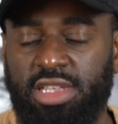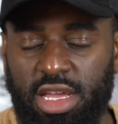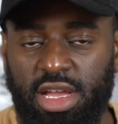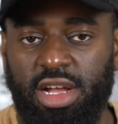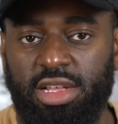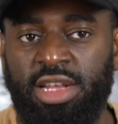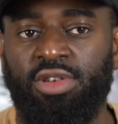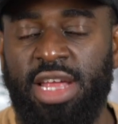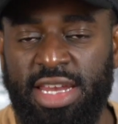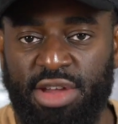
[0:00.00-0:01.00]
They it
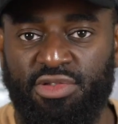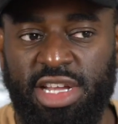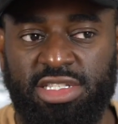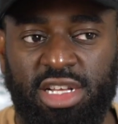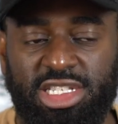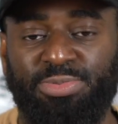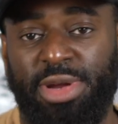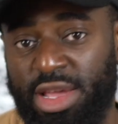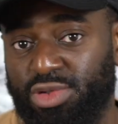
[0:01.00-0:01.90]
looked like they created chances, but they